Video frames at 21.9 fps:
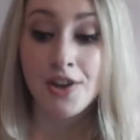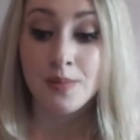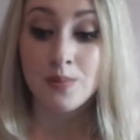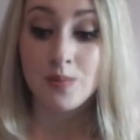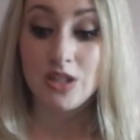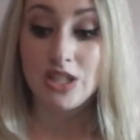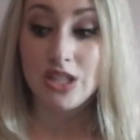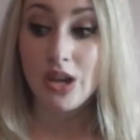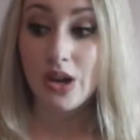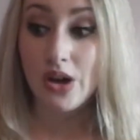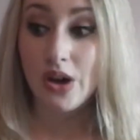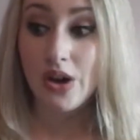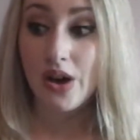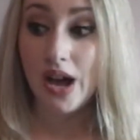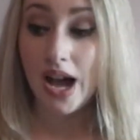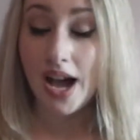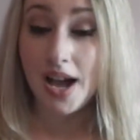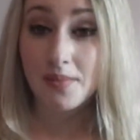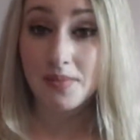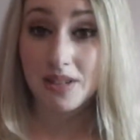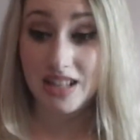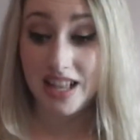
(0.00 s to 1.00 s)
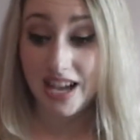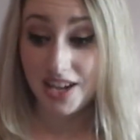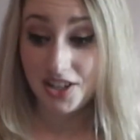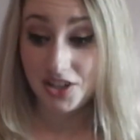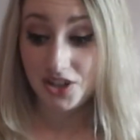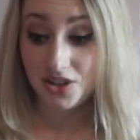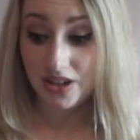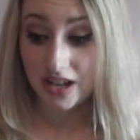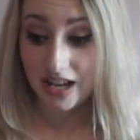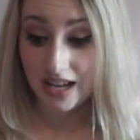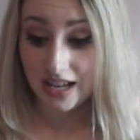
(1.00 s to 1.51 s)
So I'm glad
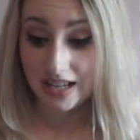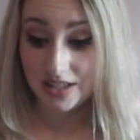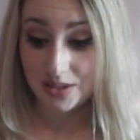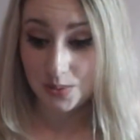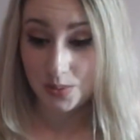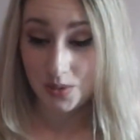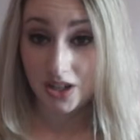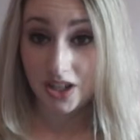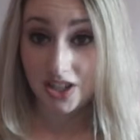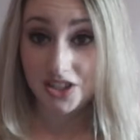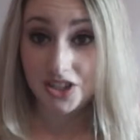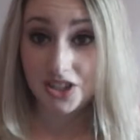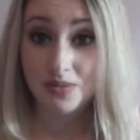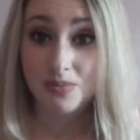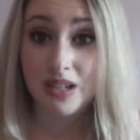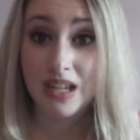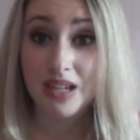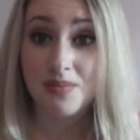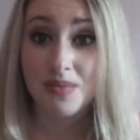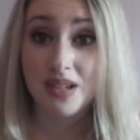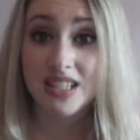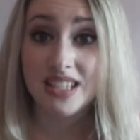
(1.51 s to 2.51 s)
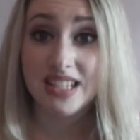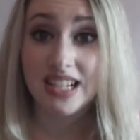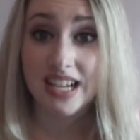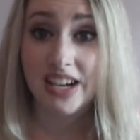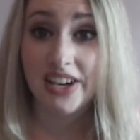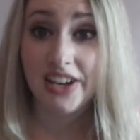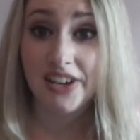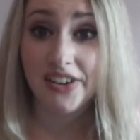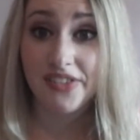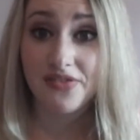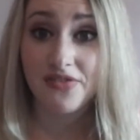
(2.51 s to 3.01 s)
you guys watched my
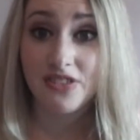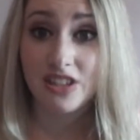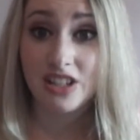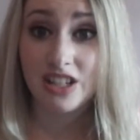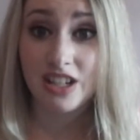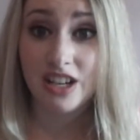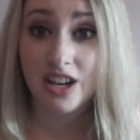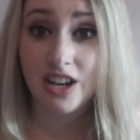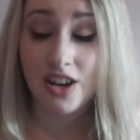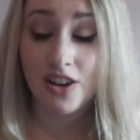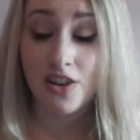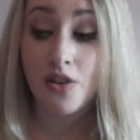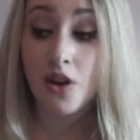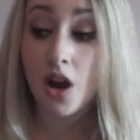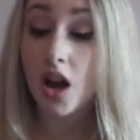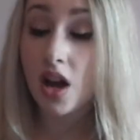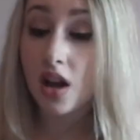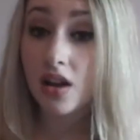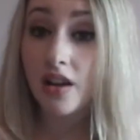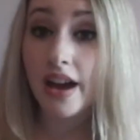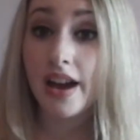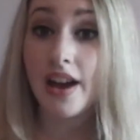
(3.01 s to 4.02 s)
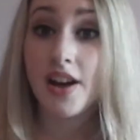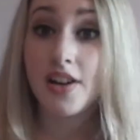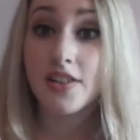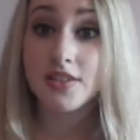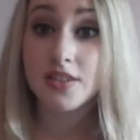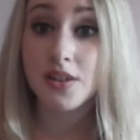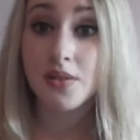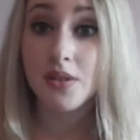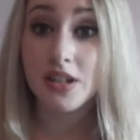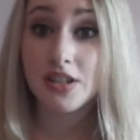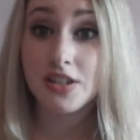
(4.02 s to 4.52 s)
must-have video. Oh, I
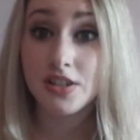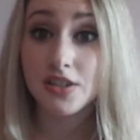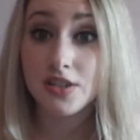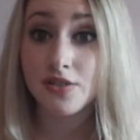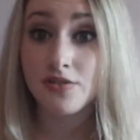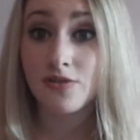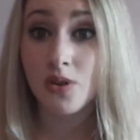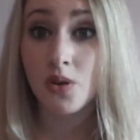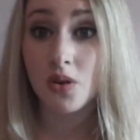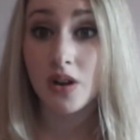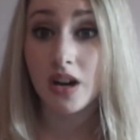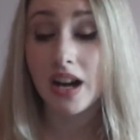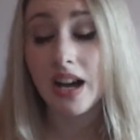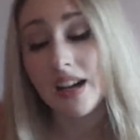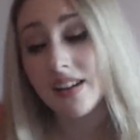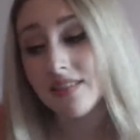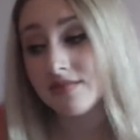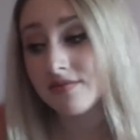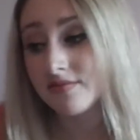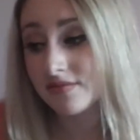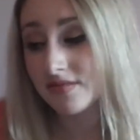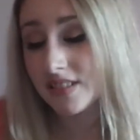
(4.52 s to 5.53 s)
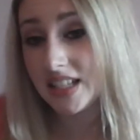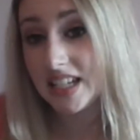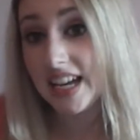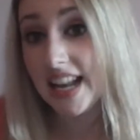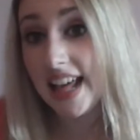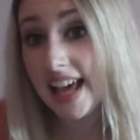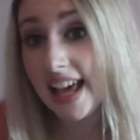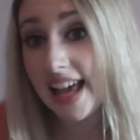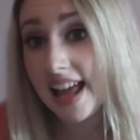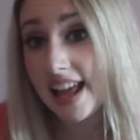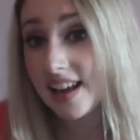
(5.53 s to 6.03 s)
also went to Sephora
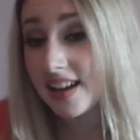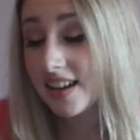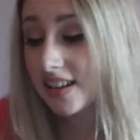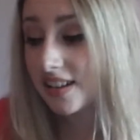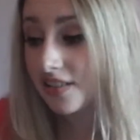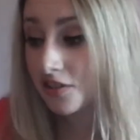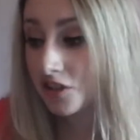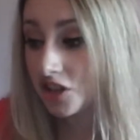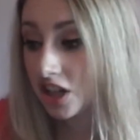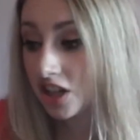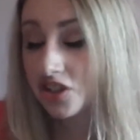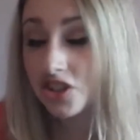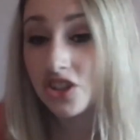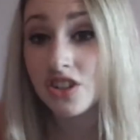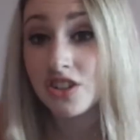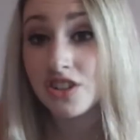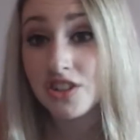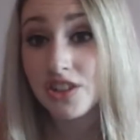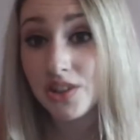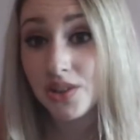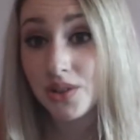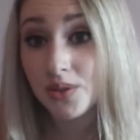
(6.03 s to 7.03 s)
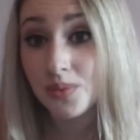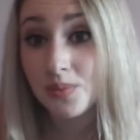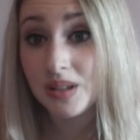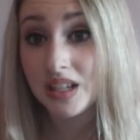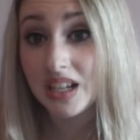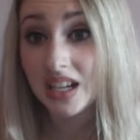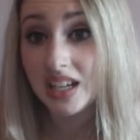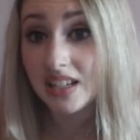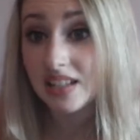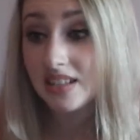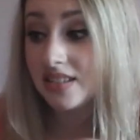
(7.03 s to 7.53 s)
today, which I shouldn't do
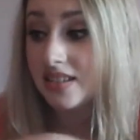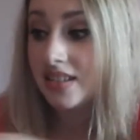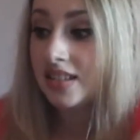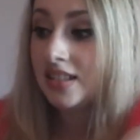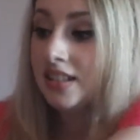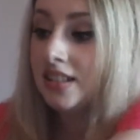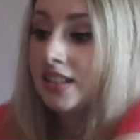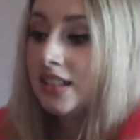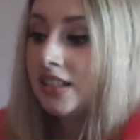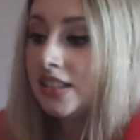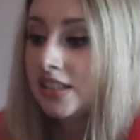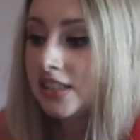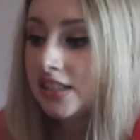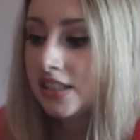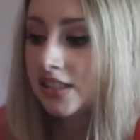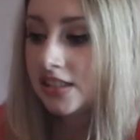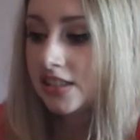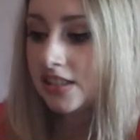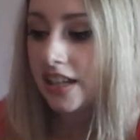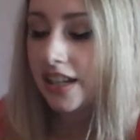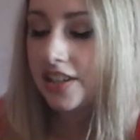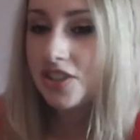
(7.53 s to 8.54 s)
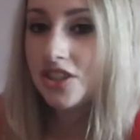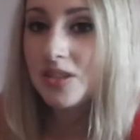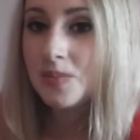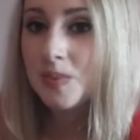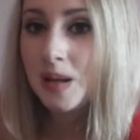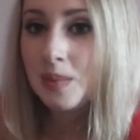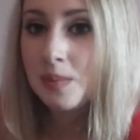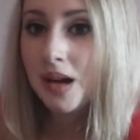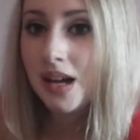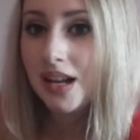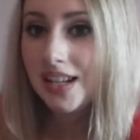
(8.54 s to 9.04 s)
because I just
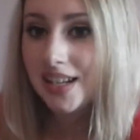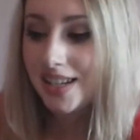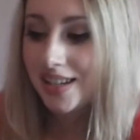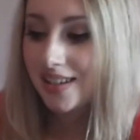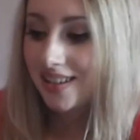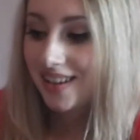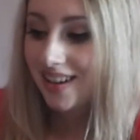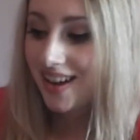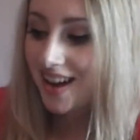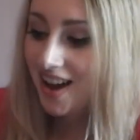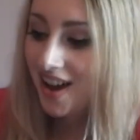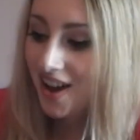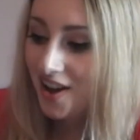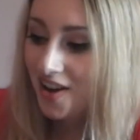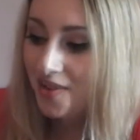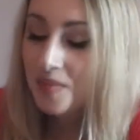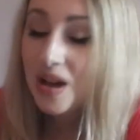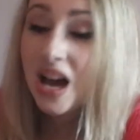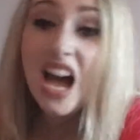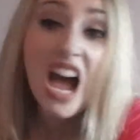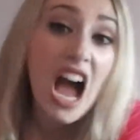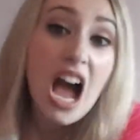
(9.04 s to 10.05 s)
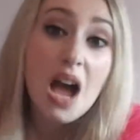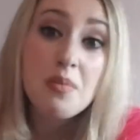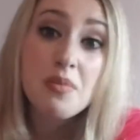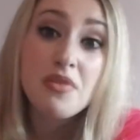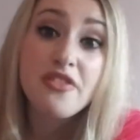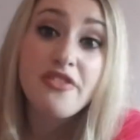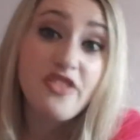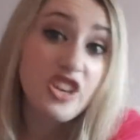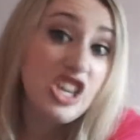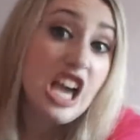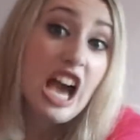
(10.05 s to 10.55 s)
spend money. I'm
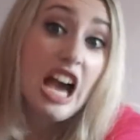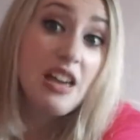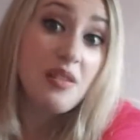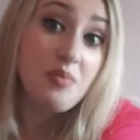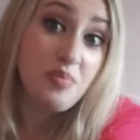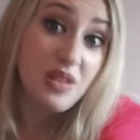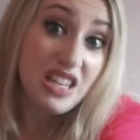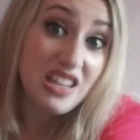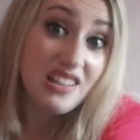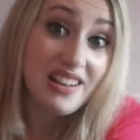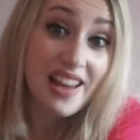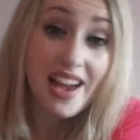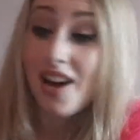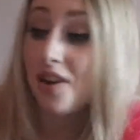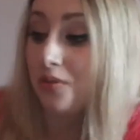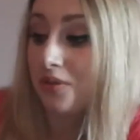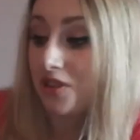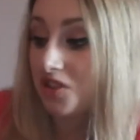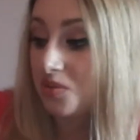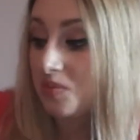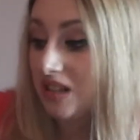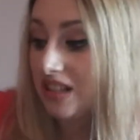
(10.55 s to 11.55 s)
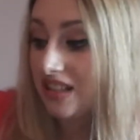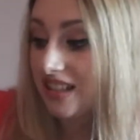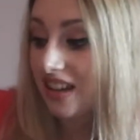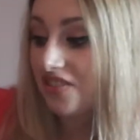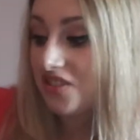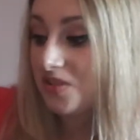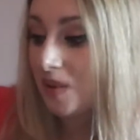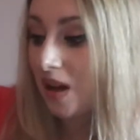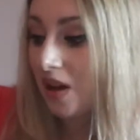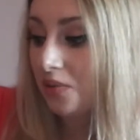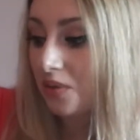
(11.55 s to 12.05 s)
a VIB now, which means
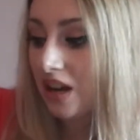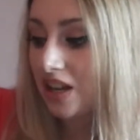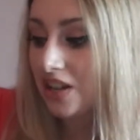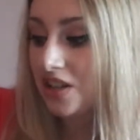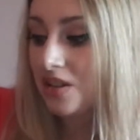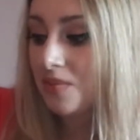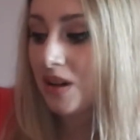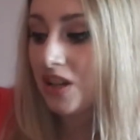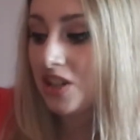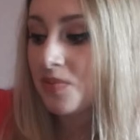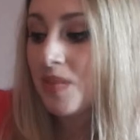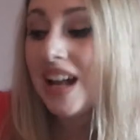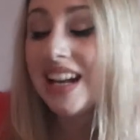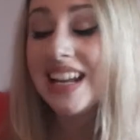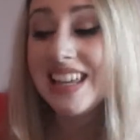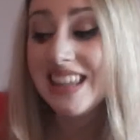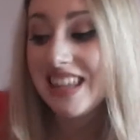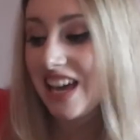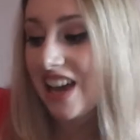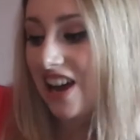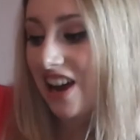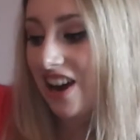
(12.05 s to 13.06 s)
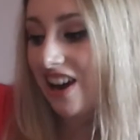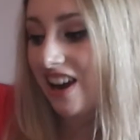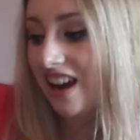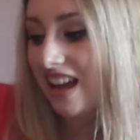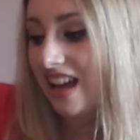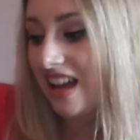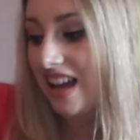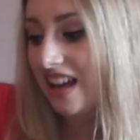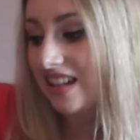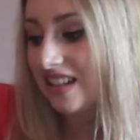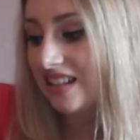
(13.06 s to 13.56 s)
I've spent way too much money there
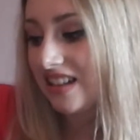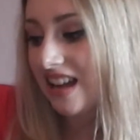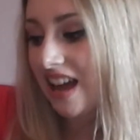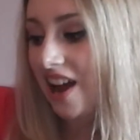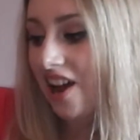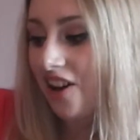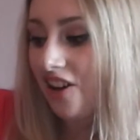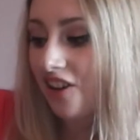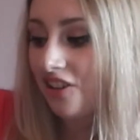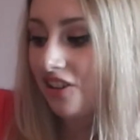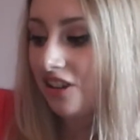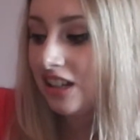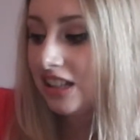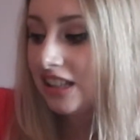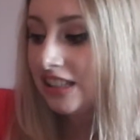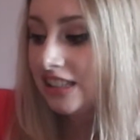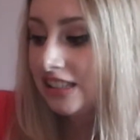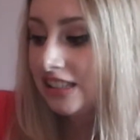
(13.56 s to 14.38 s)
and now